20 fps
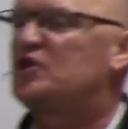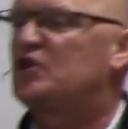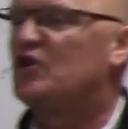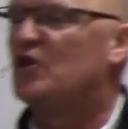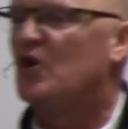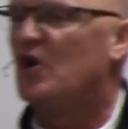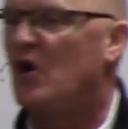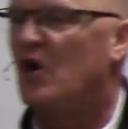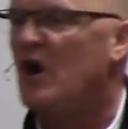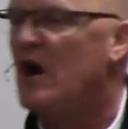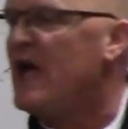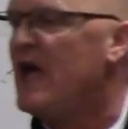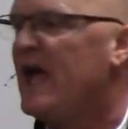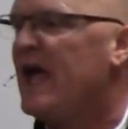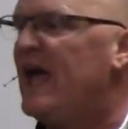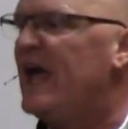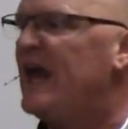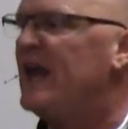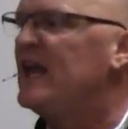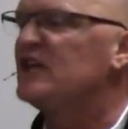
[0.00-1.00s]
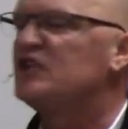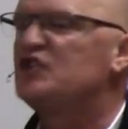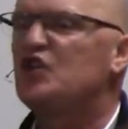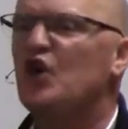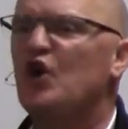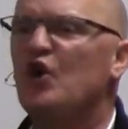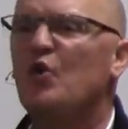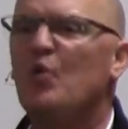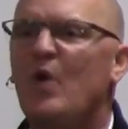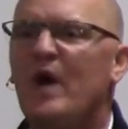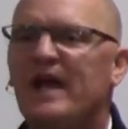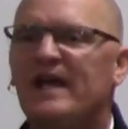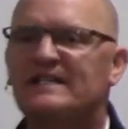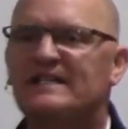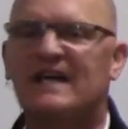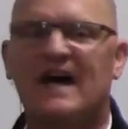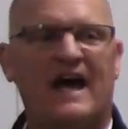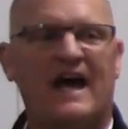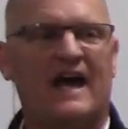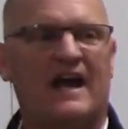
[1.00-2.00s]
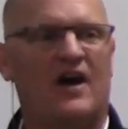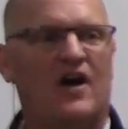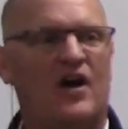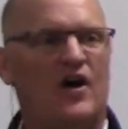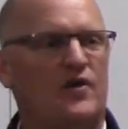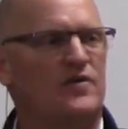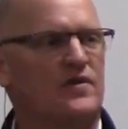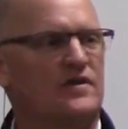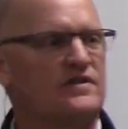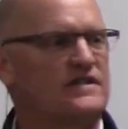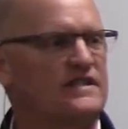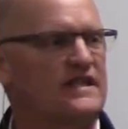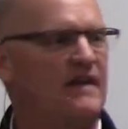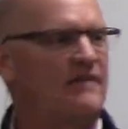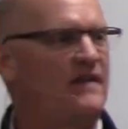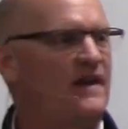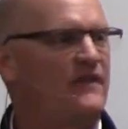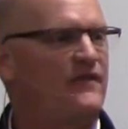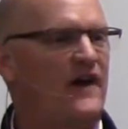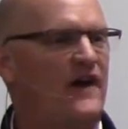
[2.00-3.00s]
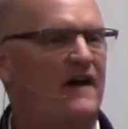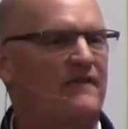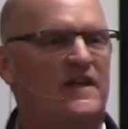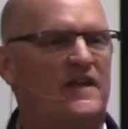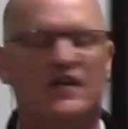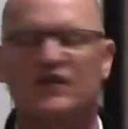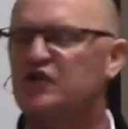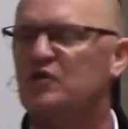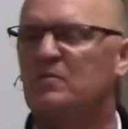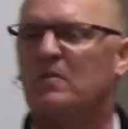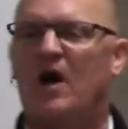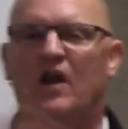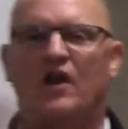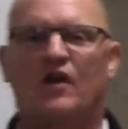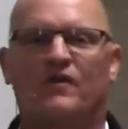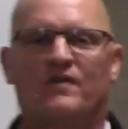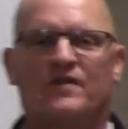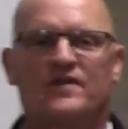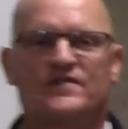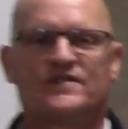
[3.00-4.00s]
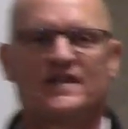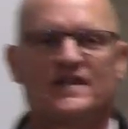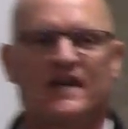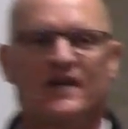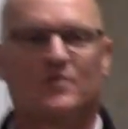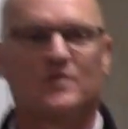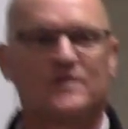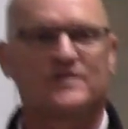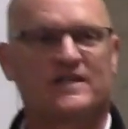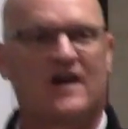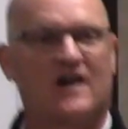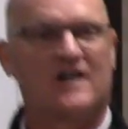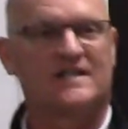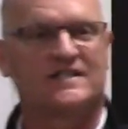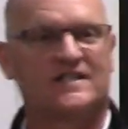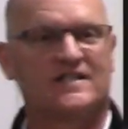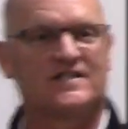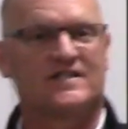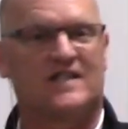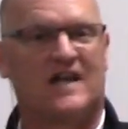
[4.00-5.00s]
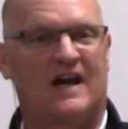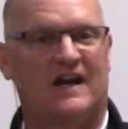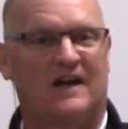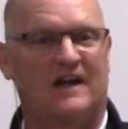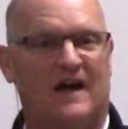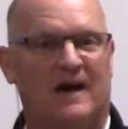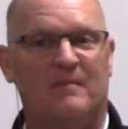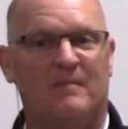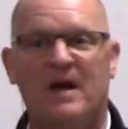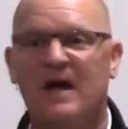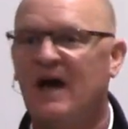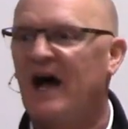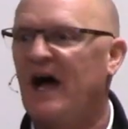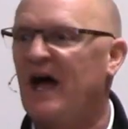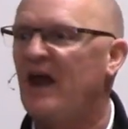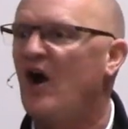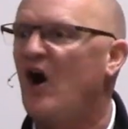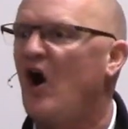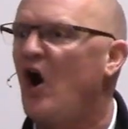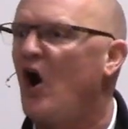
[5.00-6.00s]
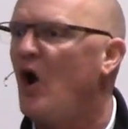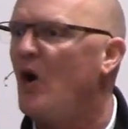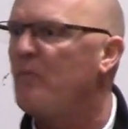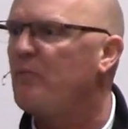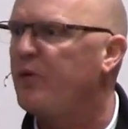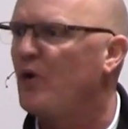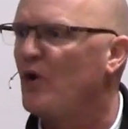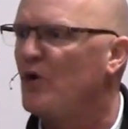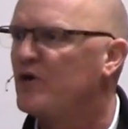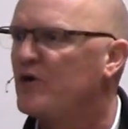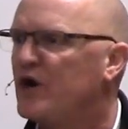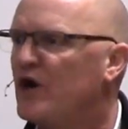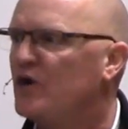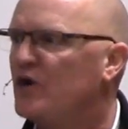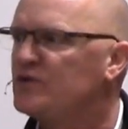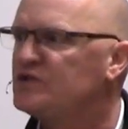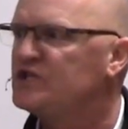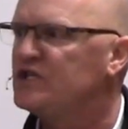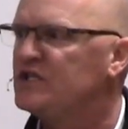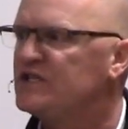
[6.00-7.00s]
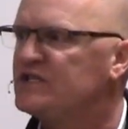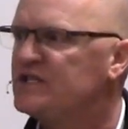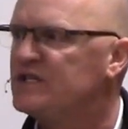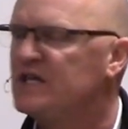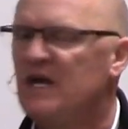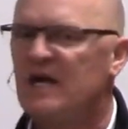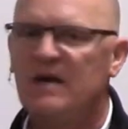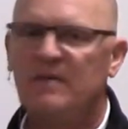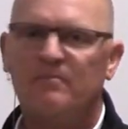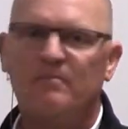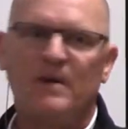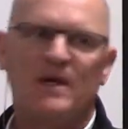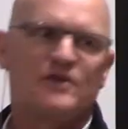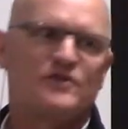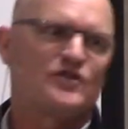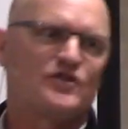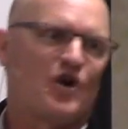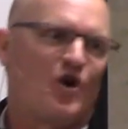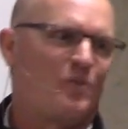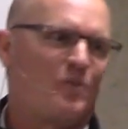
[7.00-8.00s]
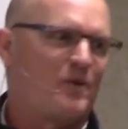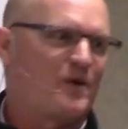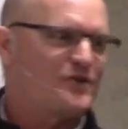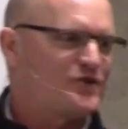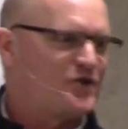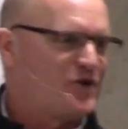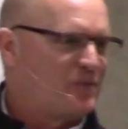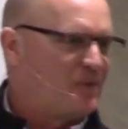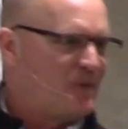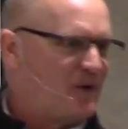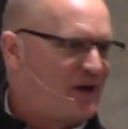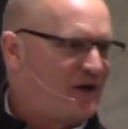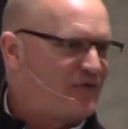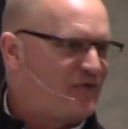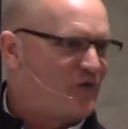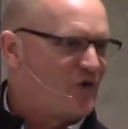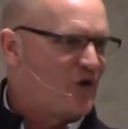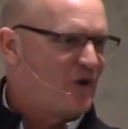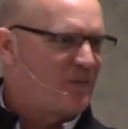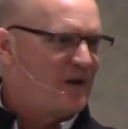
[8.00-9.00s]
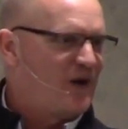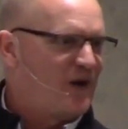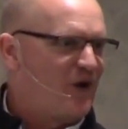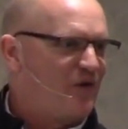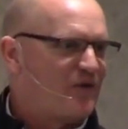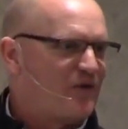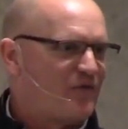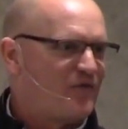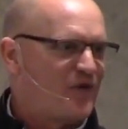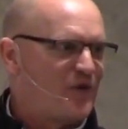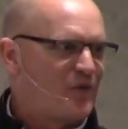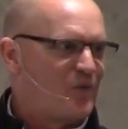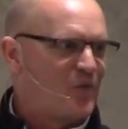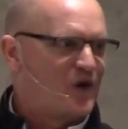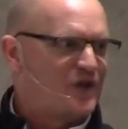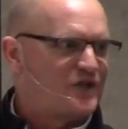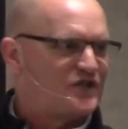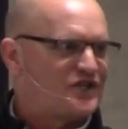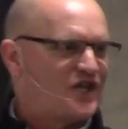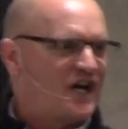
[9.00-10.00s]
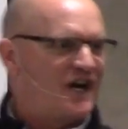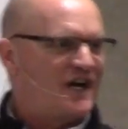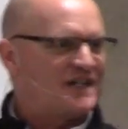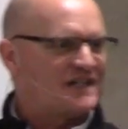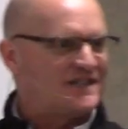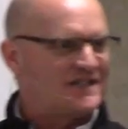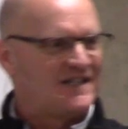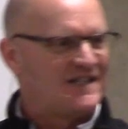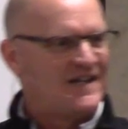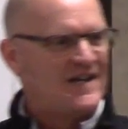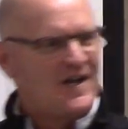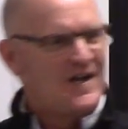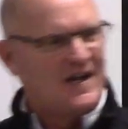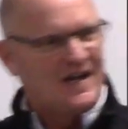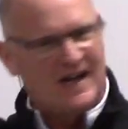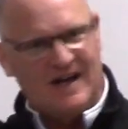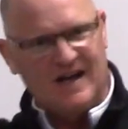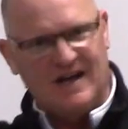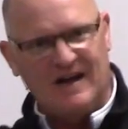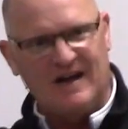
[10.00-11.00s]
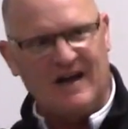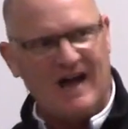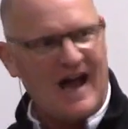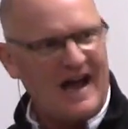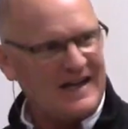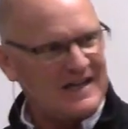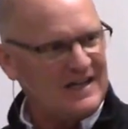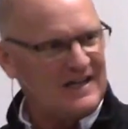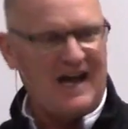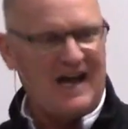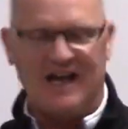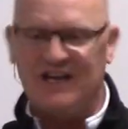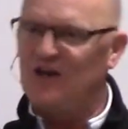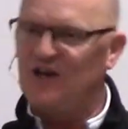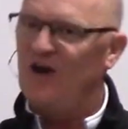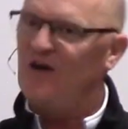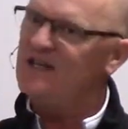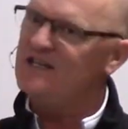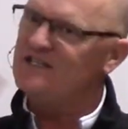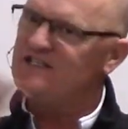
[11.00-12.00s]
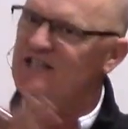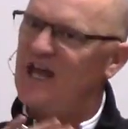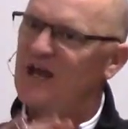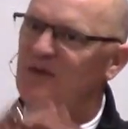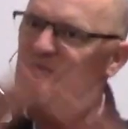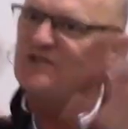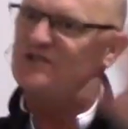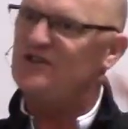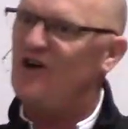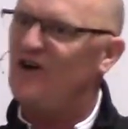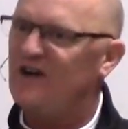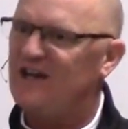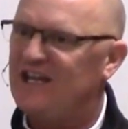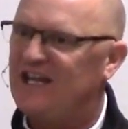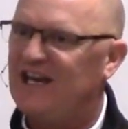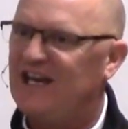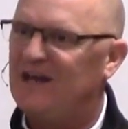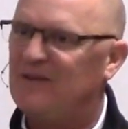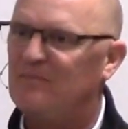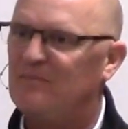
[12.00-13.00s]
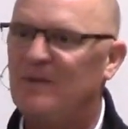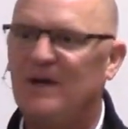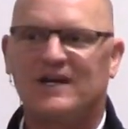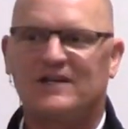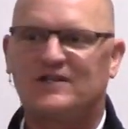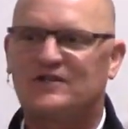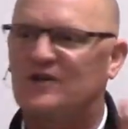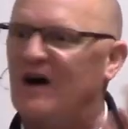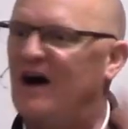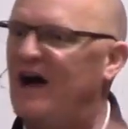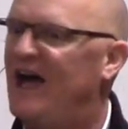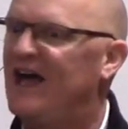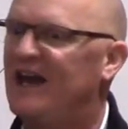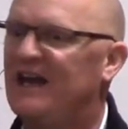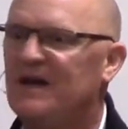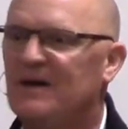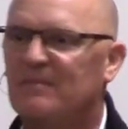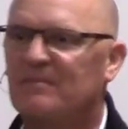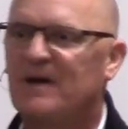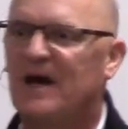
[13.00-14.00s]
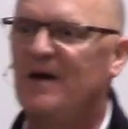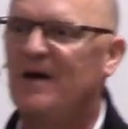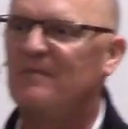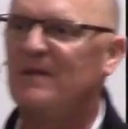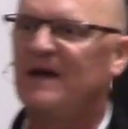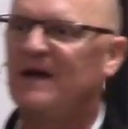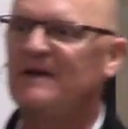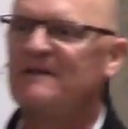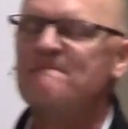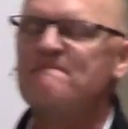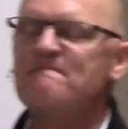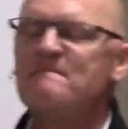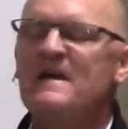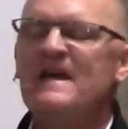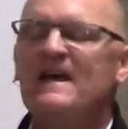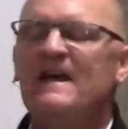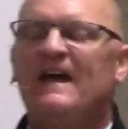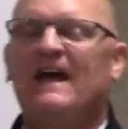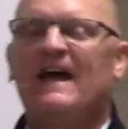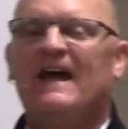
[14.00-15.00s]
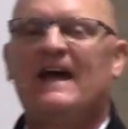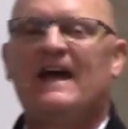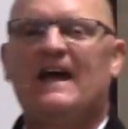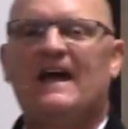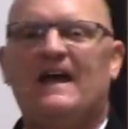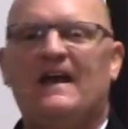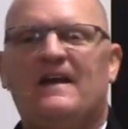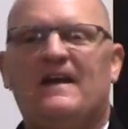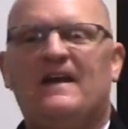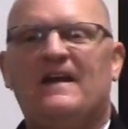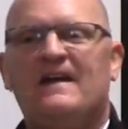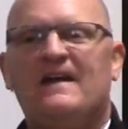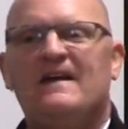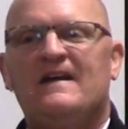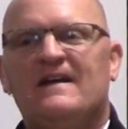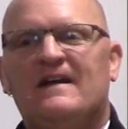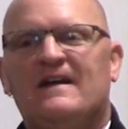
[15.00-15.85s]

school, and in two weeks I had 175 kids from all over the state of Wisconsin signed up. I had all pro coaches, Ben Zobrist, who played for me over for the Woodchucks. Uh, I could, I, you know, his name was already getting big, so I had him coming, and